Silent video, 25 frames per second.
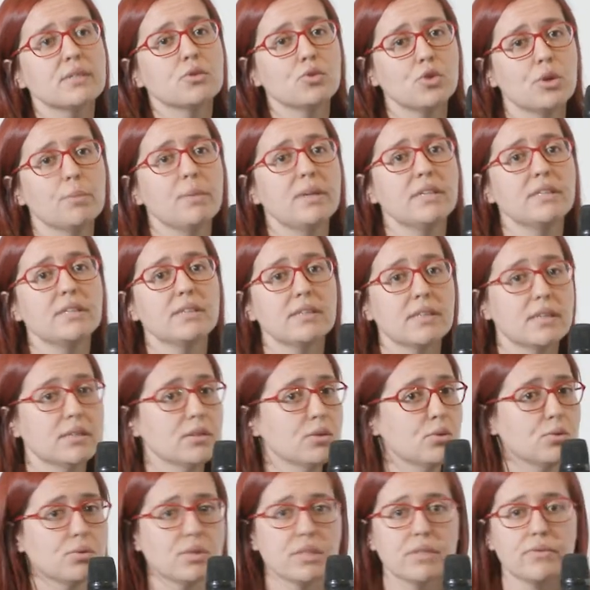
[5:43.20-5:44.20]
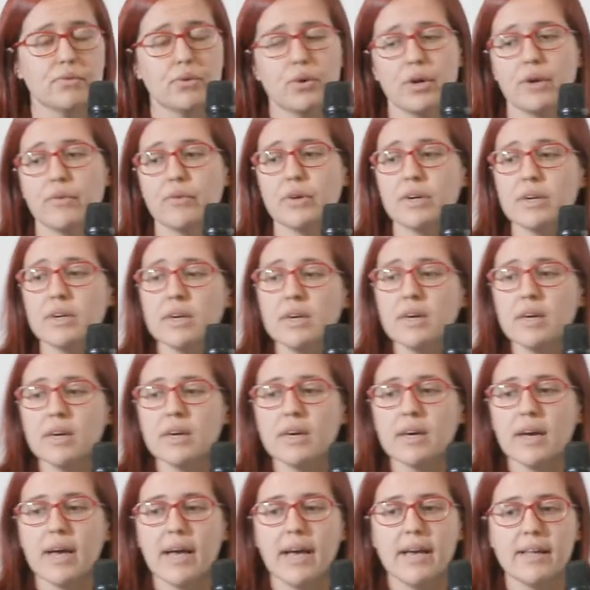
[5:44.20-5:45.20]
automate it and use it forever.
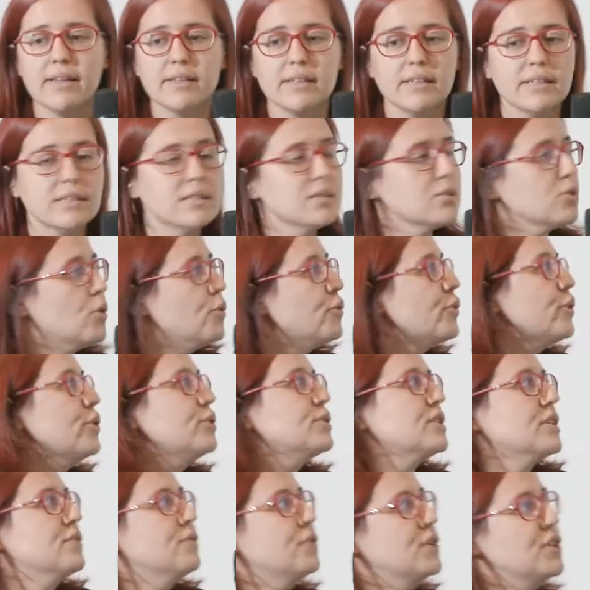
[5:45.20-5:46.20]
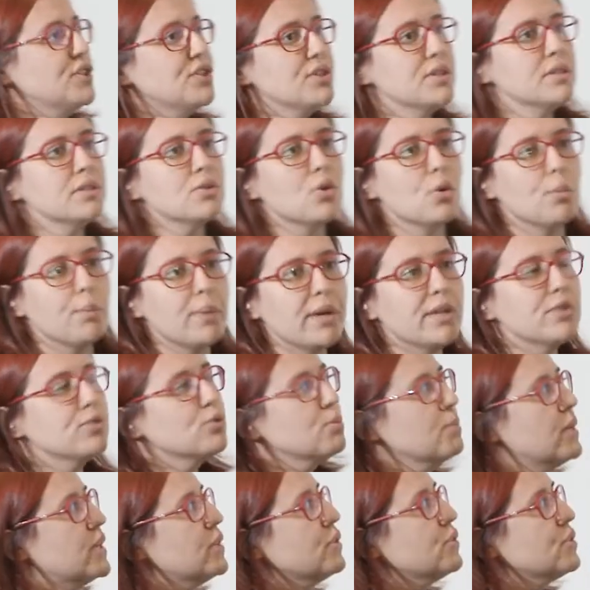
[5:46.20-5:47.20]
And it is of course efficient compared
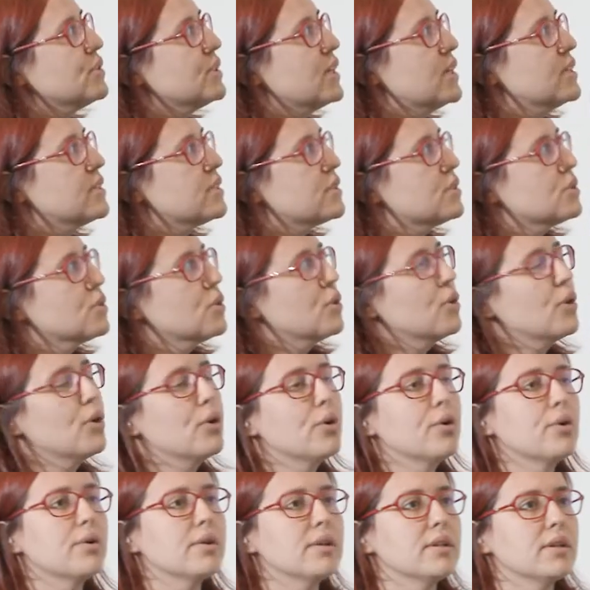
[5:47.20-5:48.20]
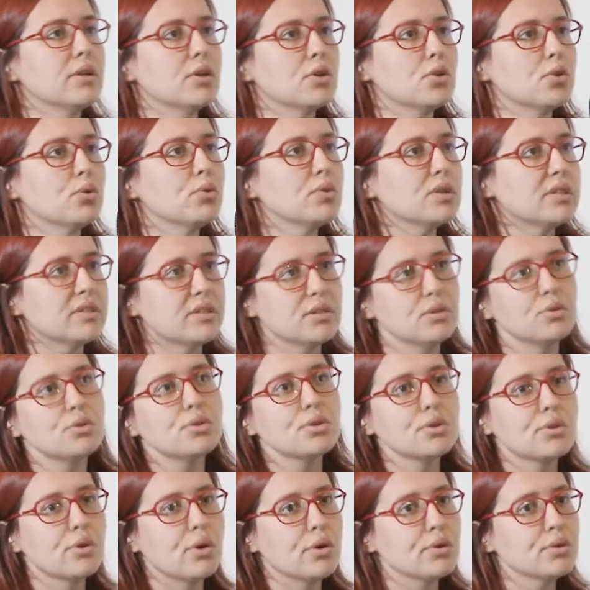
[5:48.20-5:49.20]
to manual tasks, so you will reduce
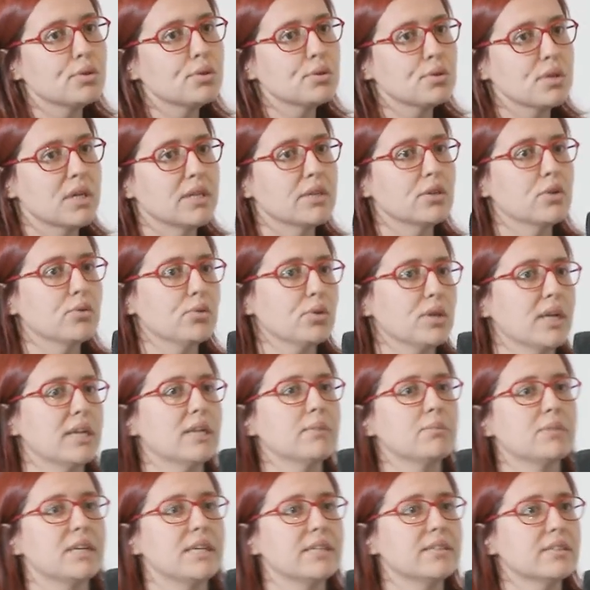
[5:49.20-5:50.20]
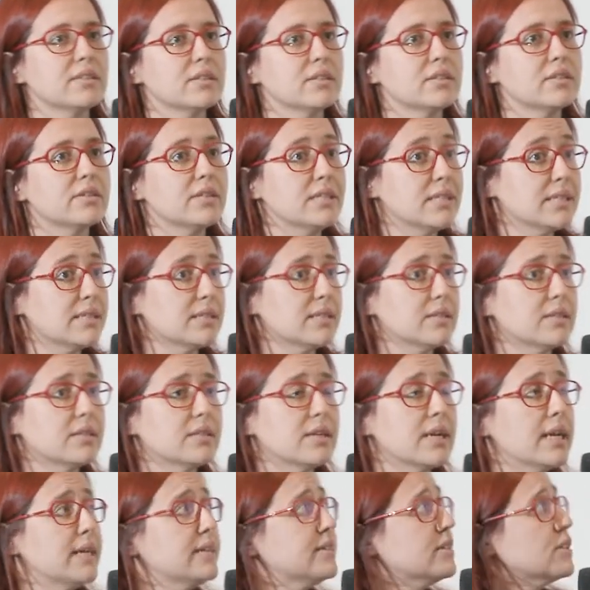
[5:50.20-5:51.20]
the cost and you will eliminate the risks
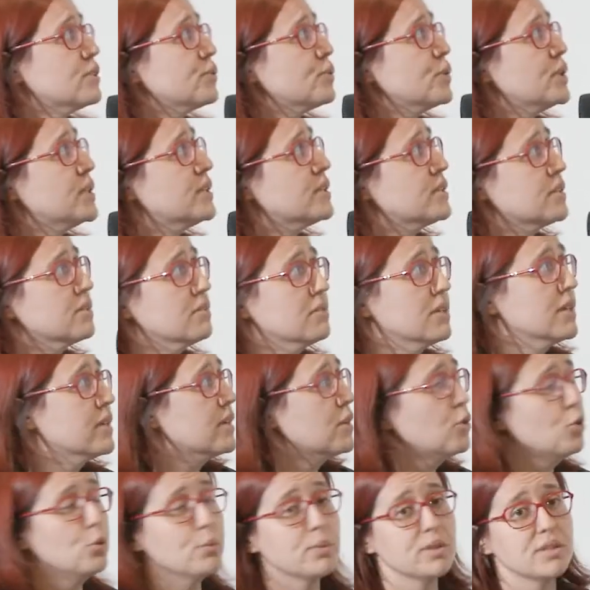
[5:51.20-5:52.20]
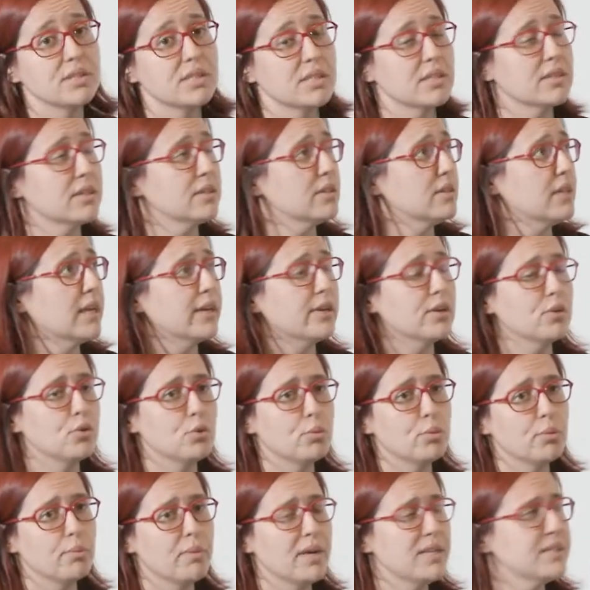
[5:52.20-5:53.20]
related with humans and like
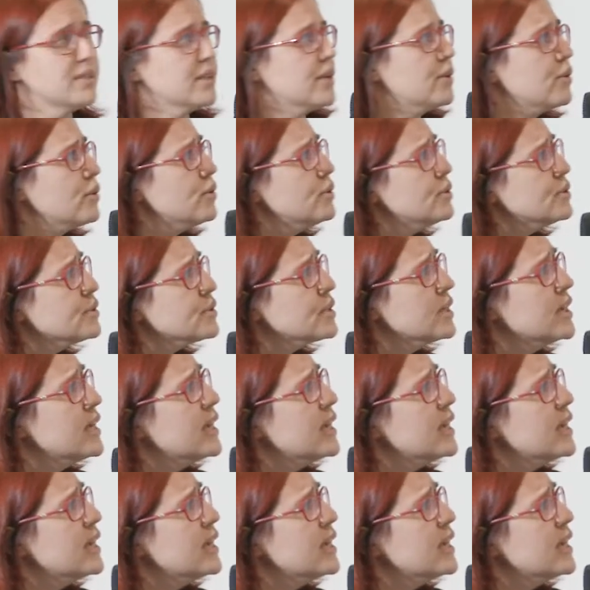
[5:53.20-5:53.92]
human-based errors.